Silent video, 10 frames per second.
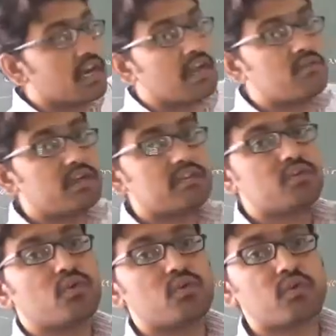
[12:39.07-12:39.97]
always
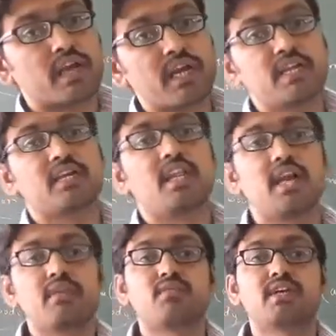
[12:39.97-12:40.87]
you have to write
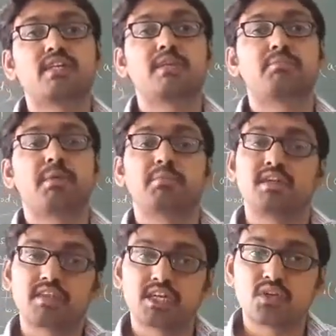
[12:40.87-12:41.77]
inline function in public
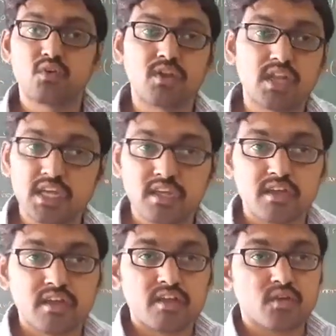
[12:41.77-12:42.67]
section only.
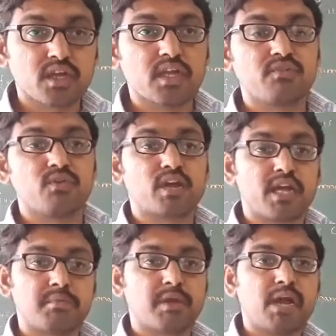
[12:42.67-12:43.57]
Okay, if you
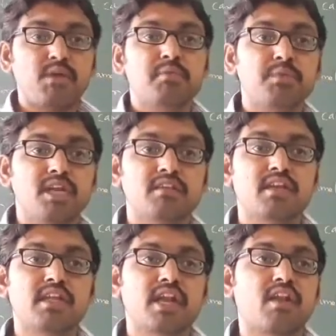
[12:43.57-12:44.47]
write private means
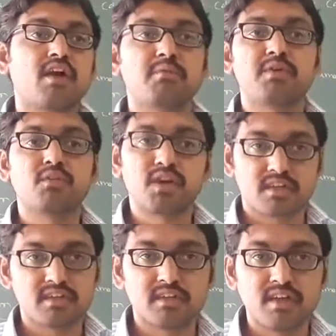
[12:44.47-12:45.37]
it cannot be
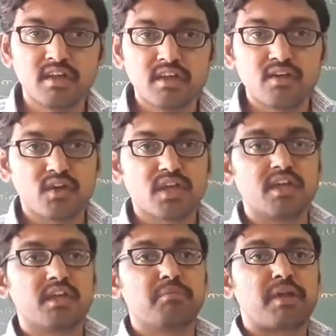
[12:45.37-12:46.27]
work. Okay,
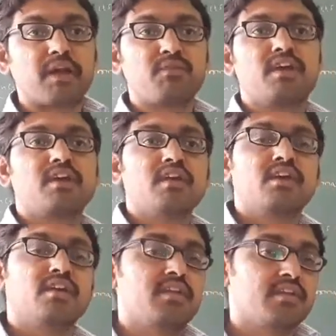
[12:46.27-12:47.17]
in private,
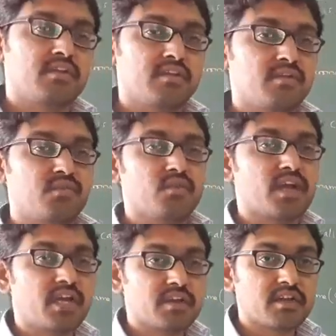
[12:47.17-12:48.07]
if you
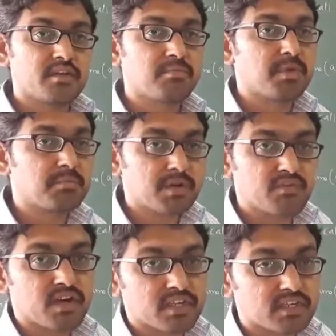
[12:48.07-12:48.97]
write member
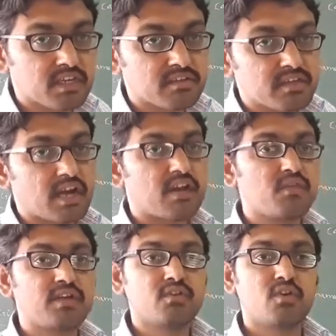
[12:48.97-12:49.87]
functions,
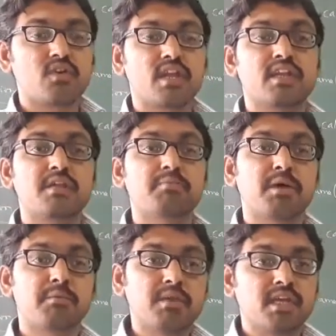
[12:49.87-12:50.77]
always you have to write in
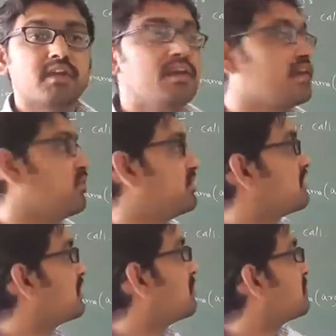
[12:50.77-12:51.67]
public. Which is
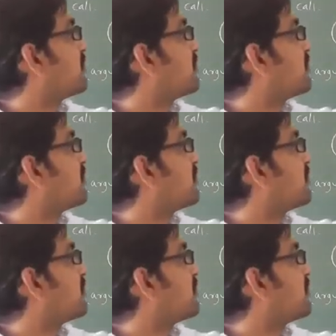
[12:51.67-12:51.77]
the member